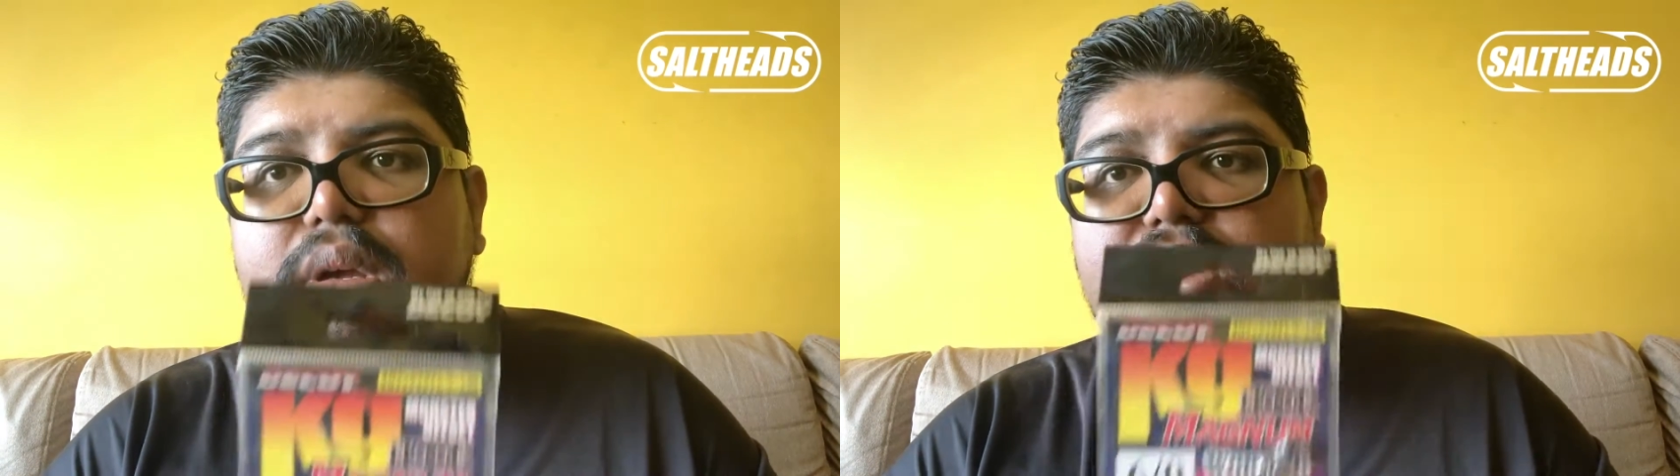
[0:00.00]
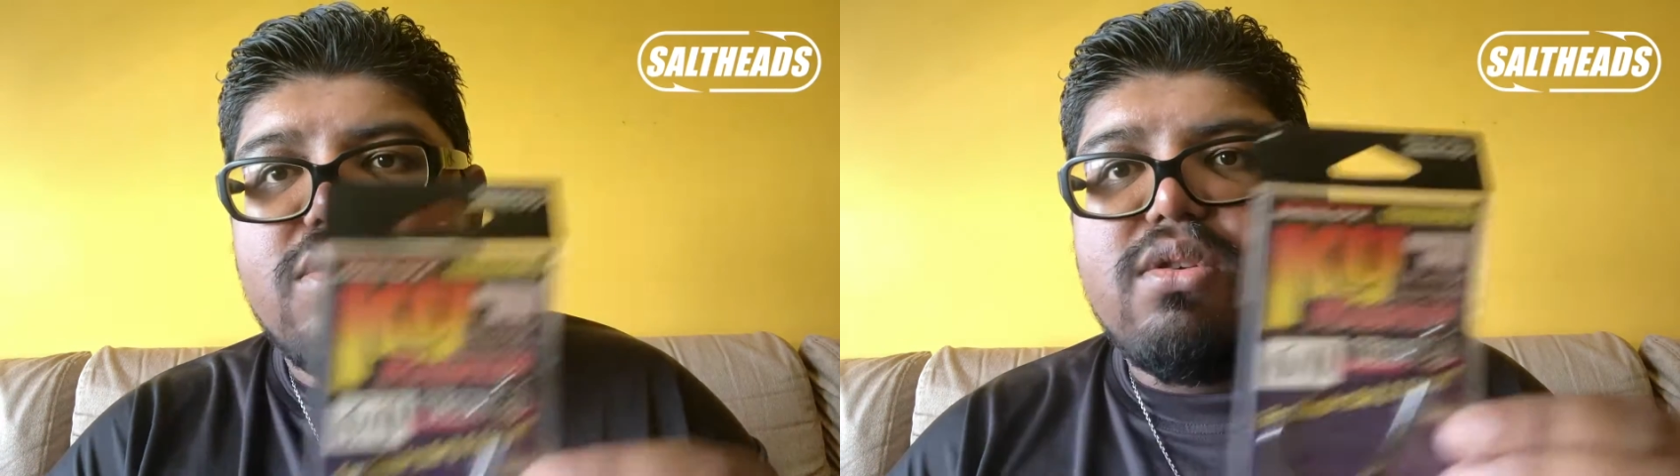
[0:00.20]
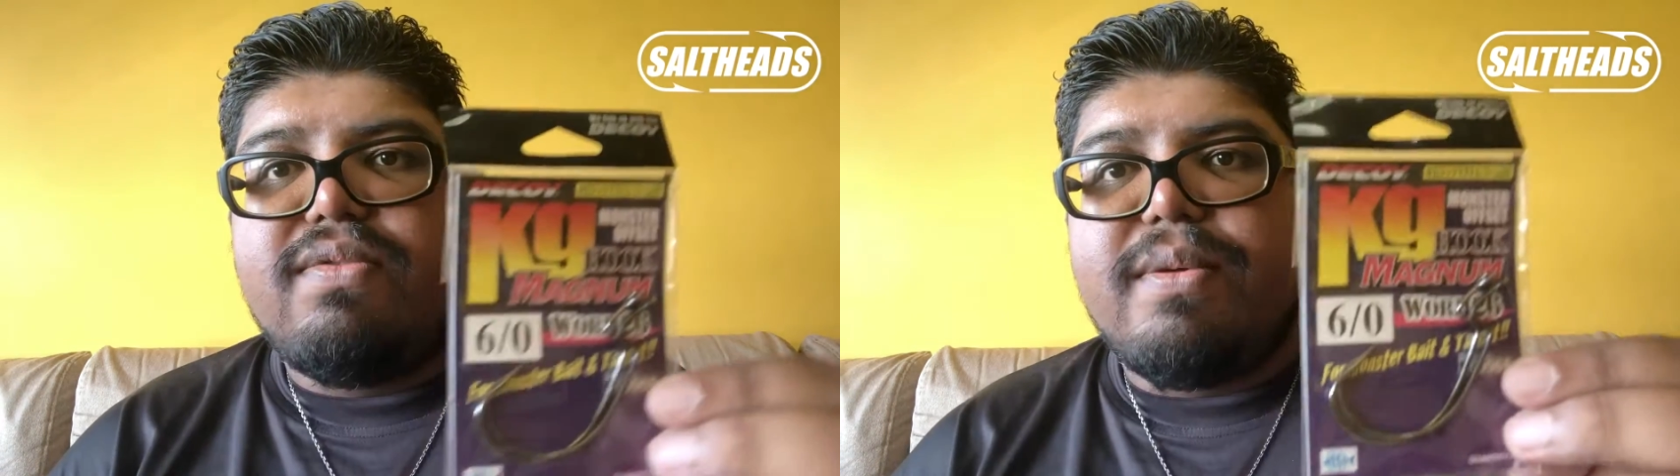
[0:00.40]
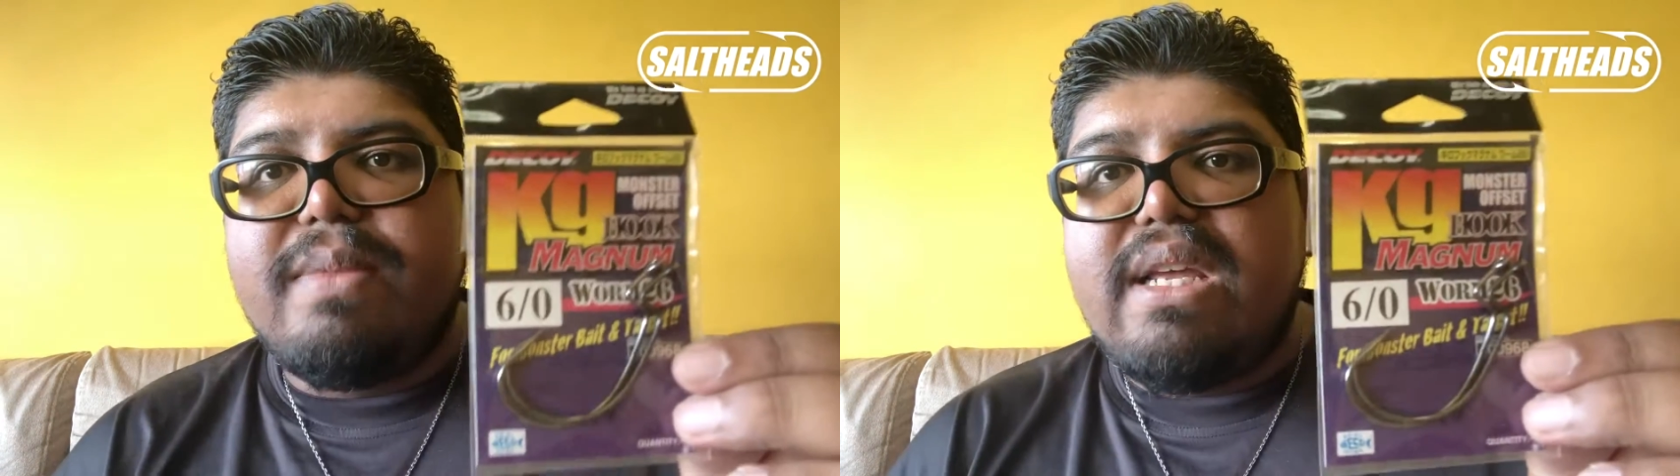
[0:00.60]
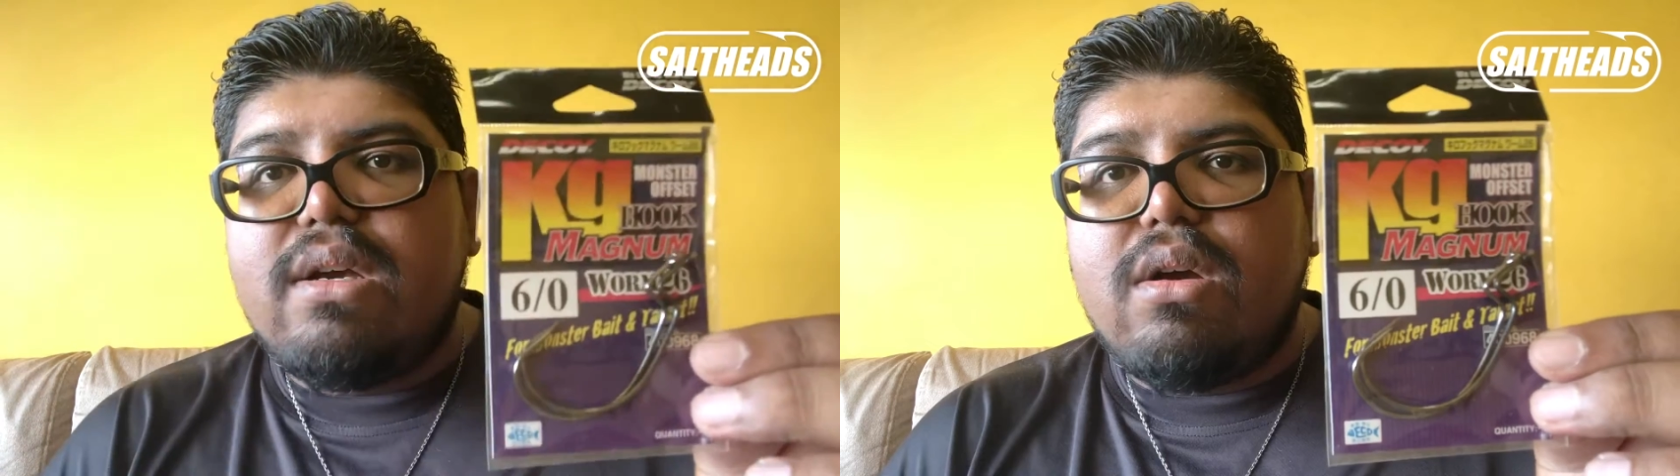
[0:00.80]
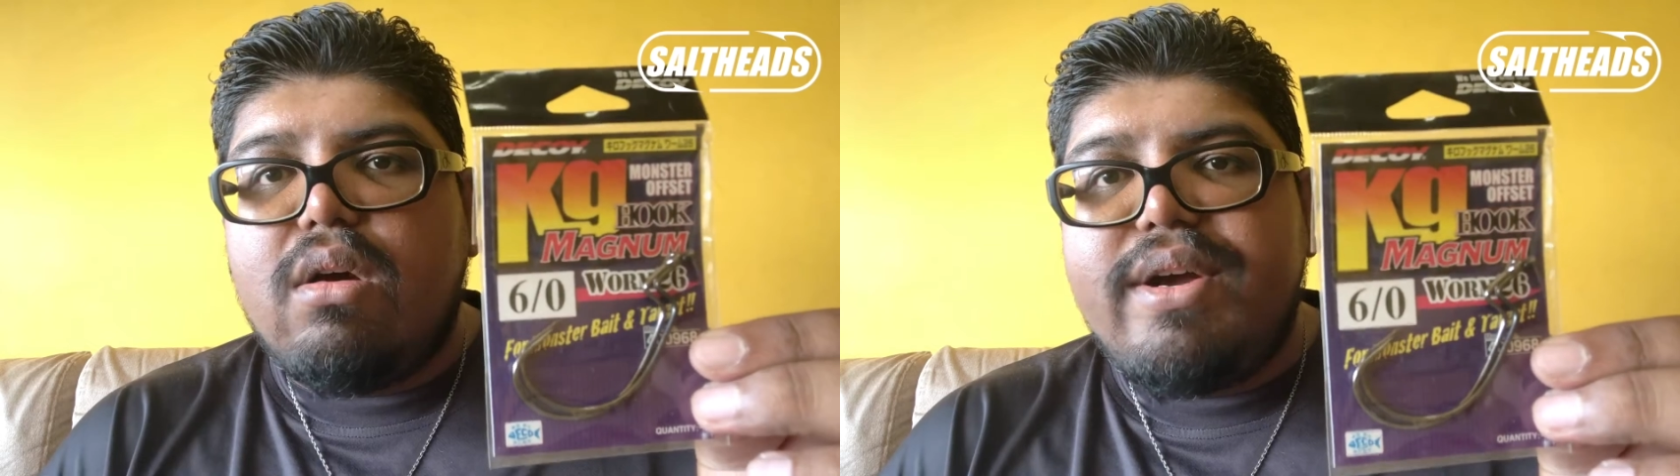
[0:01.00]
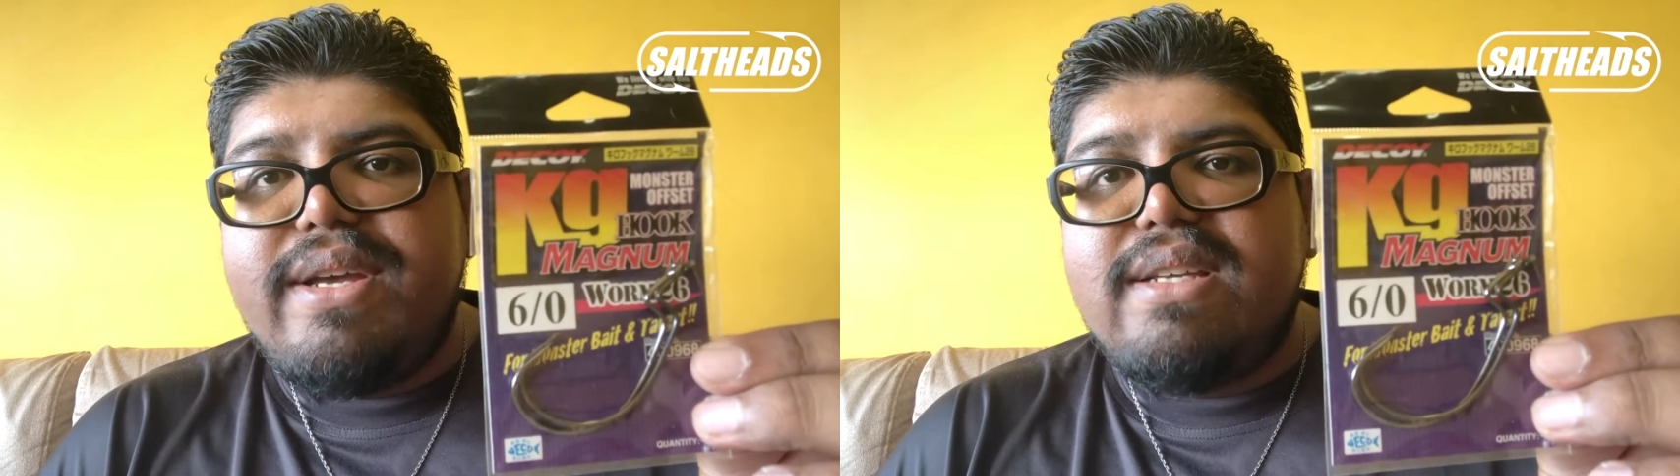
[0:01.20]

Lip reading: is also from Decoy.